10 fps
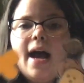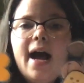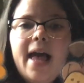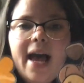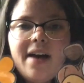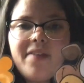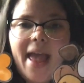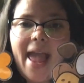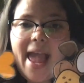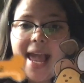I have
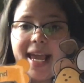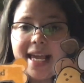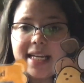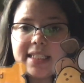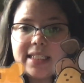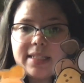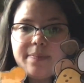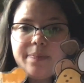and,